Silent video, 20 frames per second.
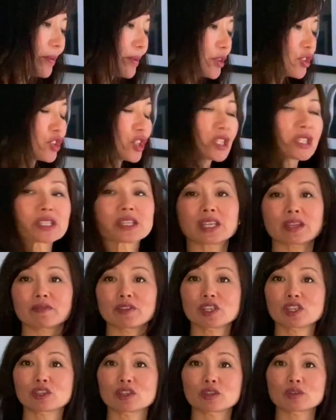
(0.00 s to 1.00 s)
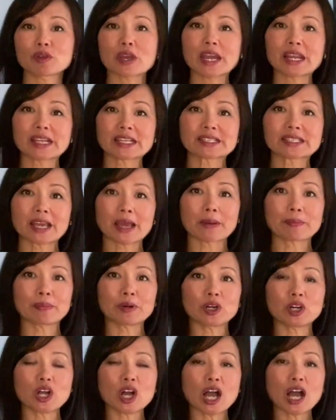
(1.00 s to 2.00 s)
just giving you an
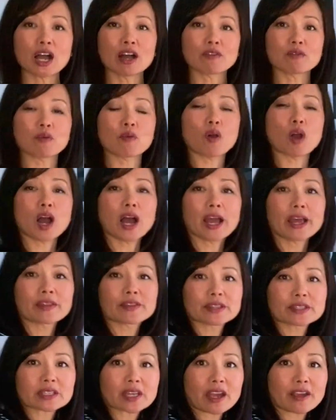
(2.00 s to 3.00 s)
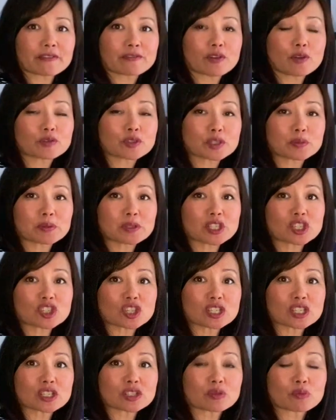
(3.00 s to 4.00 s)
example of why this kyphosis
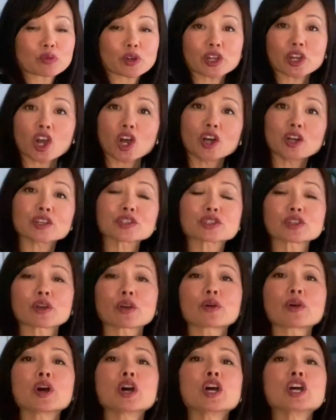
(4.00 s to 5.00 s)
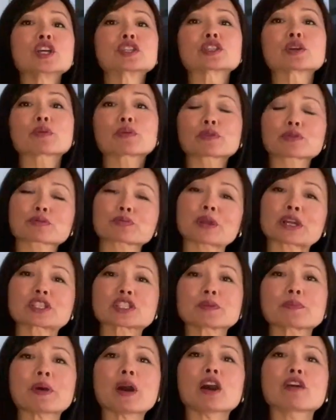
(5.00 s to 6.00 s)
position doesn't work also. So with respect
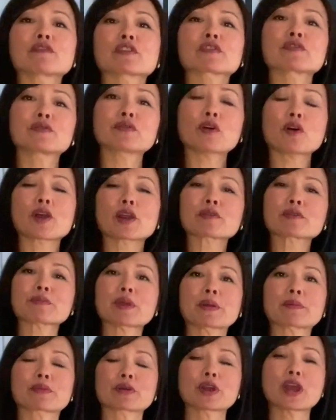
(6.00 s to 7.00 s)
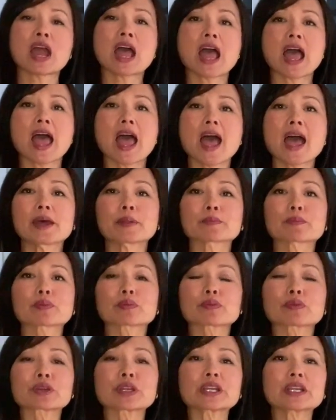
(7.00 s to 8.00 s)
to pelvic floor, remember, and
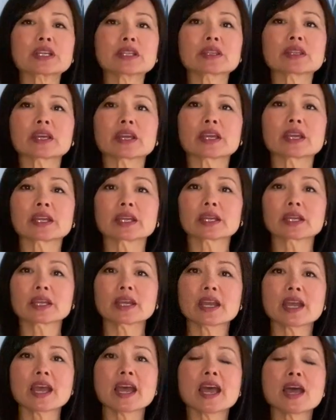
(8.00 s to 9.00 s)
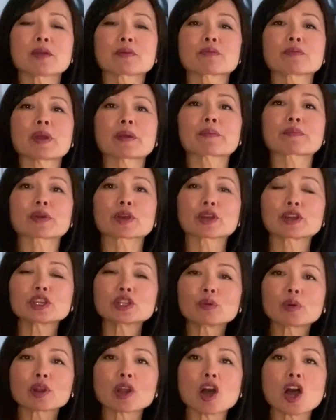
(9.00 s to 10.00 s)
breathing, remember
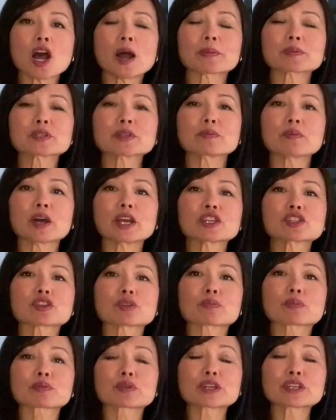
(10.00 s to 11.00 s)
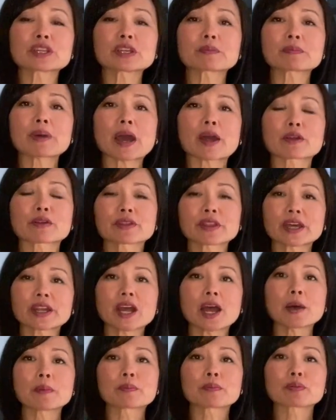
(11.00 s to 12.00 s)
you want to optimize your breathing pattern, that
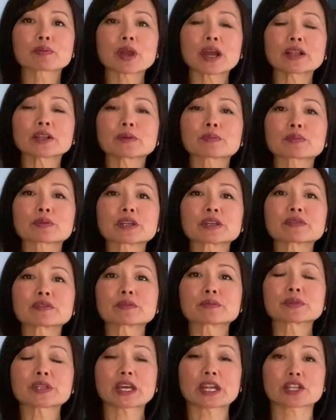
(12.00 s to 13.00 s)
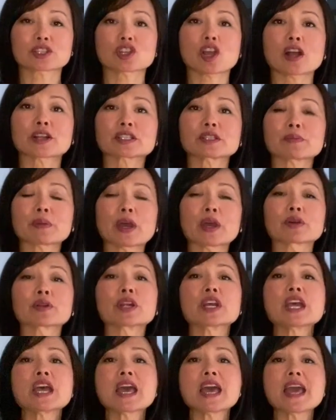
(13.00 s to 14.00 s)
umbrella breathing that I talked about
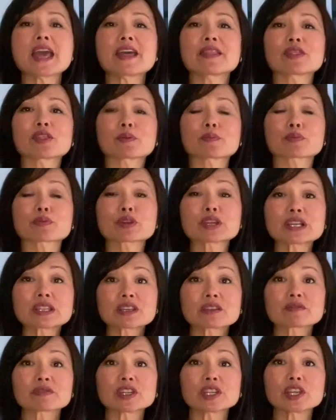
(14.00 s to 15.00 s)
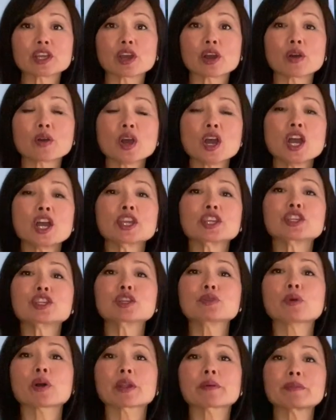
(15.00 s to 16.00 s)
in the breathing video.
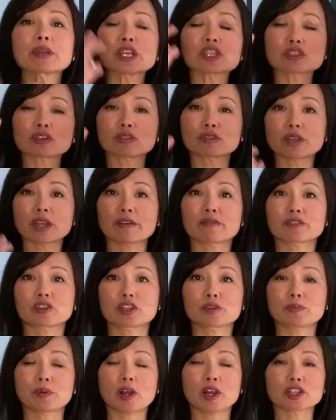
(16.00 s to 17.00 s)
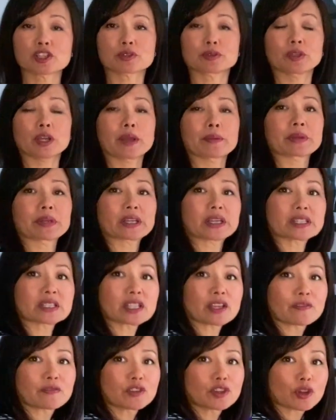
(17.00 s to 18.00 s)
You want to make sure you have good postural alignment, because
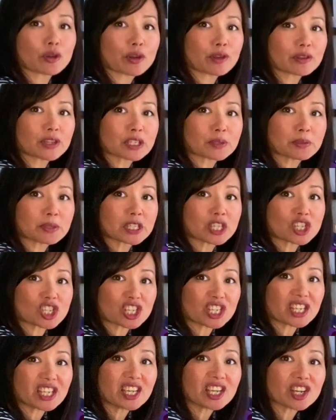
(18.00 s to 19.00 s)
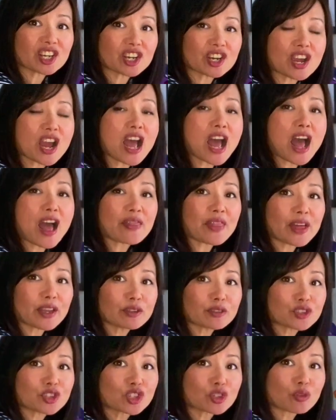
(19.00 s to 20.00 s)
if you're in this position here,
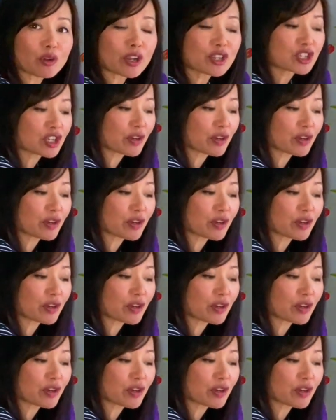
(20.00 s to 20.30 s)
that'll scrunch